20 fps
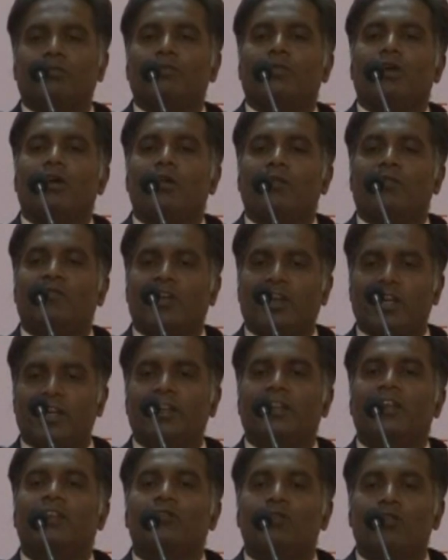for
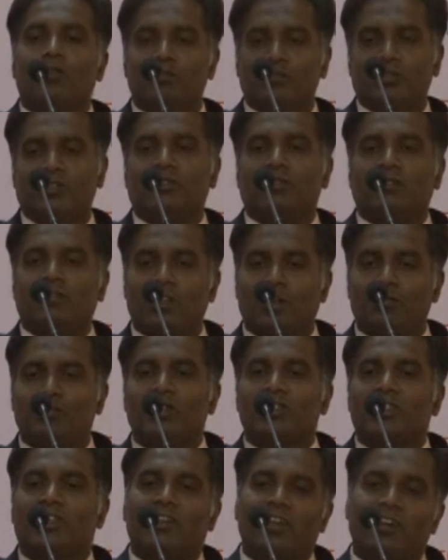Indian homes, that
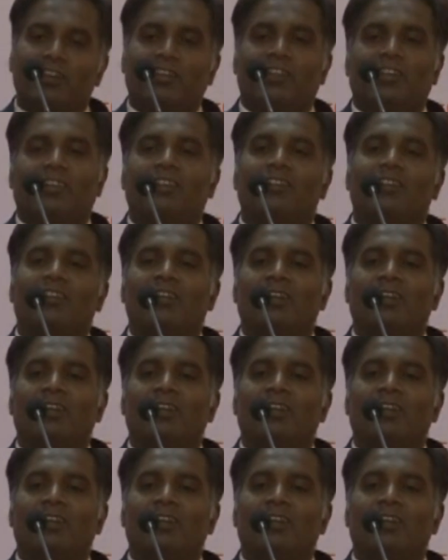much I can tell.